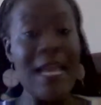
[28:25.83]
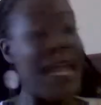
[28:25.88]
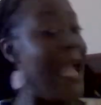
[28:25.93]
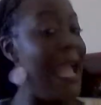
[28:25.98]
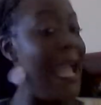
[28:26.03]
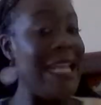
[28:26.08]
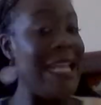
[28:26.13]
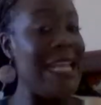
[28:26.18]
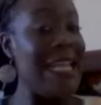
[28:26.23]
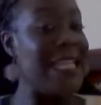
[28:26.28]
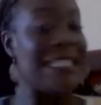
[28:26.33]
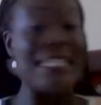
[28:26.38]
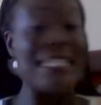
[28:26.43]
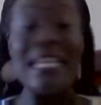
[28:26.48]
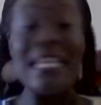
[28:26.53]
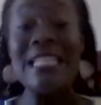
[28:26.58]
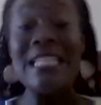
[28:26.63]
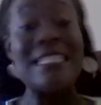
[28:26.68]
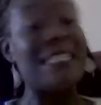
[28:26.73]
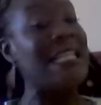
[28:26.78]
And
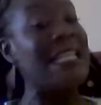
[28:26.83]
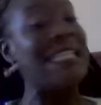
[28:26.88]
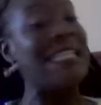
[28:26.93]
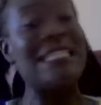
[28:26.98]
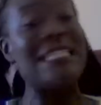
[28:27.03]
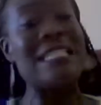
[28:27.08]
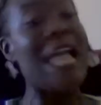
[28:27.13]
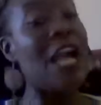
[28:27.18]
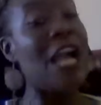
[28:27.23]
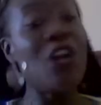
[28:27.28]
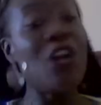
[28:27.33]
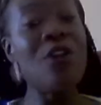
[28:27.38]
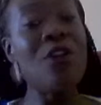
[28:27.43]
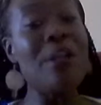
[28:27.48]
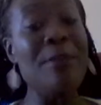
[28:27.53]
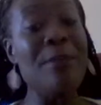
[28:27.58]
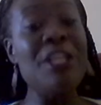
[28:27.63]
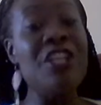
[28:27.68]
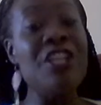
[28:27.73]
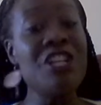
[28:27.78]
it's not going
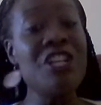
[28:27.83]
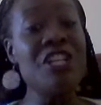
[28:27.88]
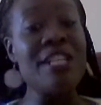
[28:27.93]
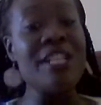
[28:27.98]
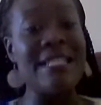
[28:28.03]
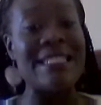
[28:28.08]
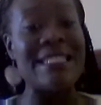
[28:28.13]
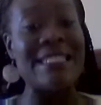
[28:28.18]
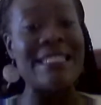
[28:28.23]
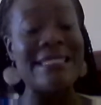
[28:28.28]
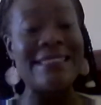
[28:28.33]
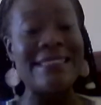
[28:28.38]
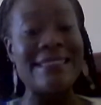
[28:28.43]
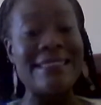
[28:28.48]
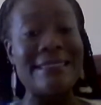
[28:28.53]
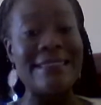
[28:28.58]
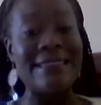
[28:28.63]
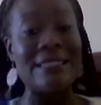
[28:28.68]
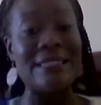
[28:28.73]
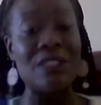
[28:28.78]
to be good.
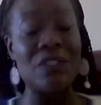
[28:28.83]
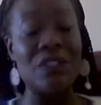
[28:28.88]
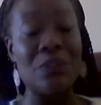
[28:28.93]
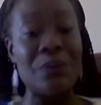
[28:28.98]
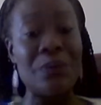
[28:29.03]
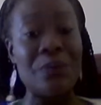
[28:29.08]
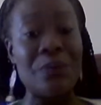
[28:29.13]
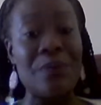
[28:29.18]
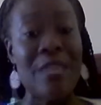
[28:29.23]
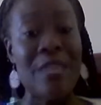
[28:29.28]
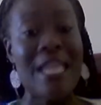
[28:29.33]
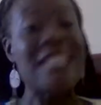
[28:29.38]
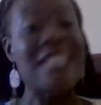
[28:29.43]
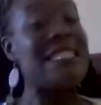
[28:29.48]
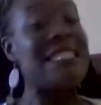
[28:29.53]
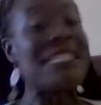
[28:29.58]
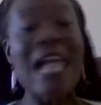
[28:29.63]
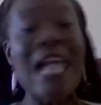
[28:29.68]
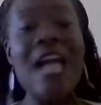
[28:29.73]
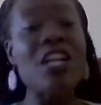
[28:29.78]

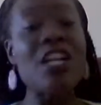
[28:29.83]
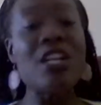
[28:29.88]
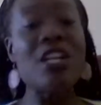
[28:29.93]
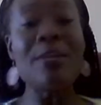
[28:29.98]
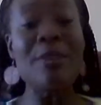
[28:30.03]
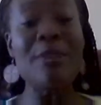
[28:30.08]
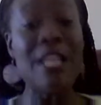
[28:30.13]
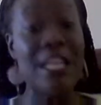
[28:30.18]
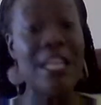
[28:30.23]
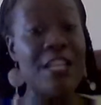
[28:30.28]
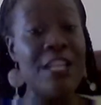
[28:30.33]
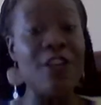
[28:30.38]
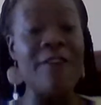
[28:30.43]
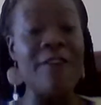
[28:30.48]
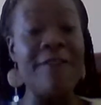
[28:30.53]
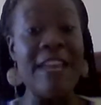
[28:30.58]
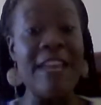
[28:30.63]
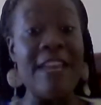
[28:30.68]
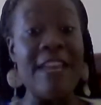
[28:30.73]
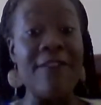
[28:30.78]
It's not going to be in your
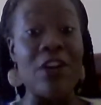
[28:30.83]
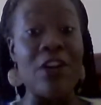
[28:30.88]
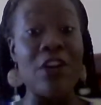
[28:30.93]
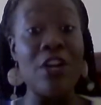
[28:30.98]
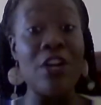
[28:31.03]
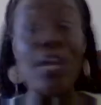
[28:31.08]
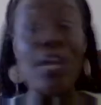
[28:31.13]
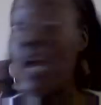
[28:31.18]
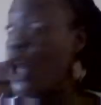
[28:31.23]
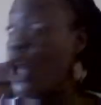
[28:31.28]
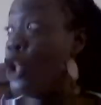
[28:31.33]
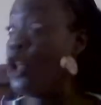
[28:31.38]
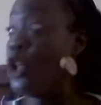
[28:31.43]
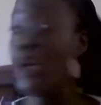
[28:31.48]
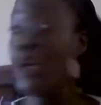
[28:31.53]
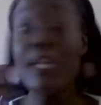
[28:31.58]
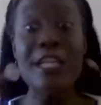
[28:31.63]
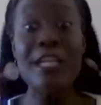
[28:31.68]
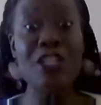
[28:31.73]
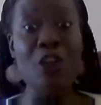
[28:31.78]
favor.
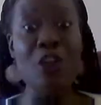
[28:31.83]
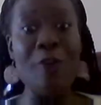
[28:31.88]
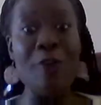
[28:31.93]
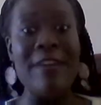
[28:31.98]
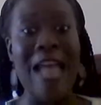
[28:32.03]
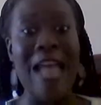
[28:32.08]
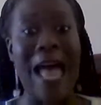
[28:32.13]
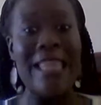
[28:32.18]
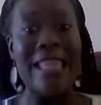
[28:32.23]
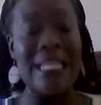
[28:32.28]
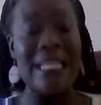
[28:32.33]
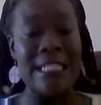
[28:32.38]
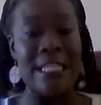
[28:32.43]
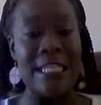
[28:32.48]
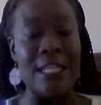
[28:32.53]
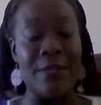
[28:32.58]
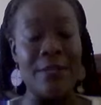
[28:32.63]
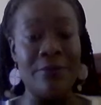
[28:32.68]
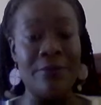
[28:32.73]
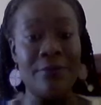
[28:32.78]
Look at your reality.
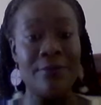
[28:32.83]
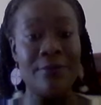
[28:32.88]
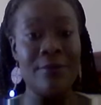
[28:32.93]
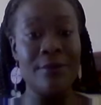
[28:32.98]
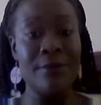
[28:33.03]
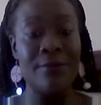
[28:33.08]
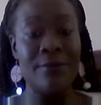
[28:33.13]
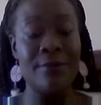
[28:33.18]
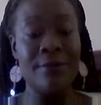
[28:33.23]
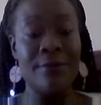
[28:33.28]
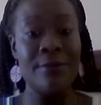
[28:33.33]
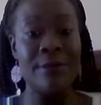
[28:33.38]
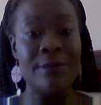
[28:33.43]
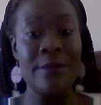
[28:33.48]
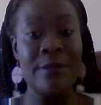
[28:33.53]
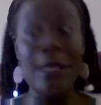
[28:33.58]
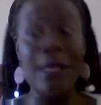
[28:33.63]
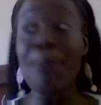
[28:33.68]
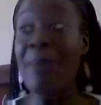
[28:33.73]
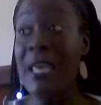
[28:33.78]

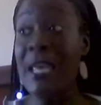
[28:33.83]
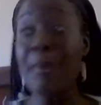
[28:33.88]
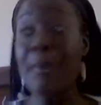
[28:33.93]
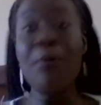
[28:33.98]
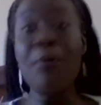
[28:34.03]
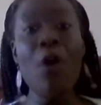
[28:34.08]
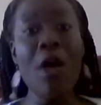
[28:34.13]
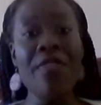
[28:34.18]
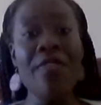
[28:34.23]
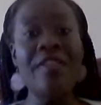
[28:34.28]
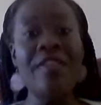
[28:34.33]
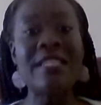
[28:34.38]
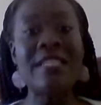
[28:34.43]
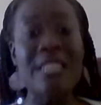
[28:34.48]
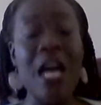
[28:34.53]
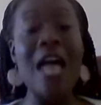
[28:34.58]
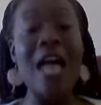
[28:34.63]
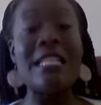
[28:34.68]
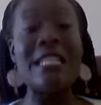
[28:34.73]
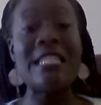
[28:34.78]
The people on this
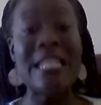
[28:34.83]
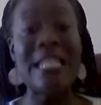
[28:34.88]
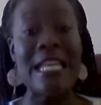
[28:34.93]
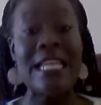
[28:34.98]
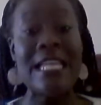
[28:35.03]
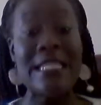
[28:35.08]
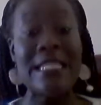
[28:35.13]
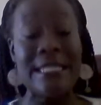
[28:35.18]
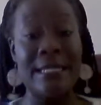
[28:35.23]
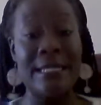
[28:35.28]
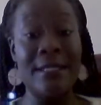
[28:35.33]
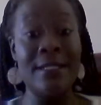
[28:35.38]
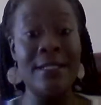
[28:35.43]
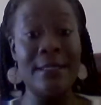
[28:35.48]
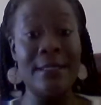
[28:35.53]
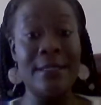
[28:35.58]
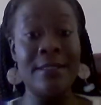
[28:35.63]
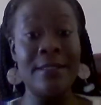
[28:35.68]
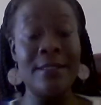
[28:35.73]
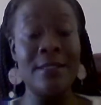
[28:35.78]
continent,
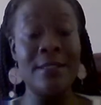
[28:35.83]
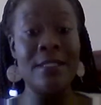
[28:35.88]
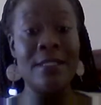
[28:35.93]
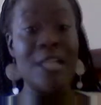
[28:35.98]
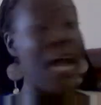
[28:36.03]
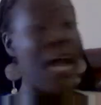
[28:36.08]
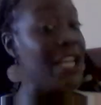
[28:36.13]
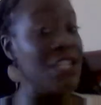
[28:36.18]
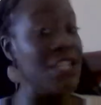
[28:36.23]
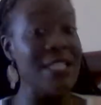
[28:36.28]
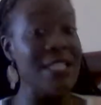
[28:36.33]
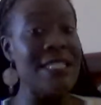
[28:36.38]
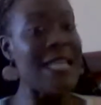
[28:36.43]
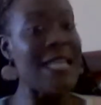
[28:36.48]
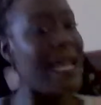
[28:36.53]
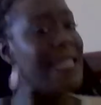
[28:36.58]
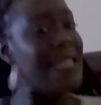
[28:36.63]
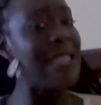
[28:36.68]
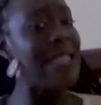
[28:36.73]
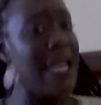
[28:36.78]
not just
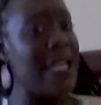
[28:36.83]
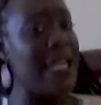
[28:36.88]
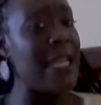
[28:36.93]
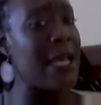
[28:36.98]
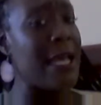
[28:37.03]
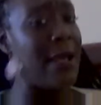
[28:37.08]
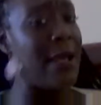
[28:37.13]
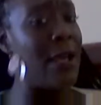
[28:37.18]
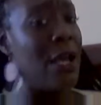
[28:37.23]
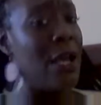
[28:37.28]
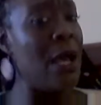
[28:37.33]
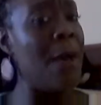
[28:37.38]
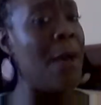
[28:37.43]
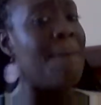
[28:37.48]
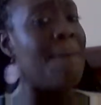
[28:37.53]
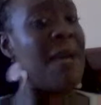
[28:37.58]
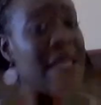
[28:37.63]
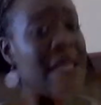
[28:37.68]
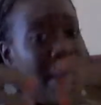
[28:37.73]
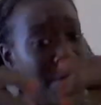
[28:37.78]
Tanzania, but the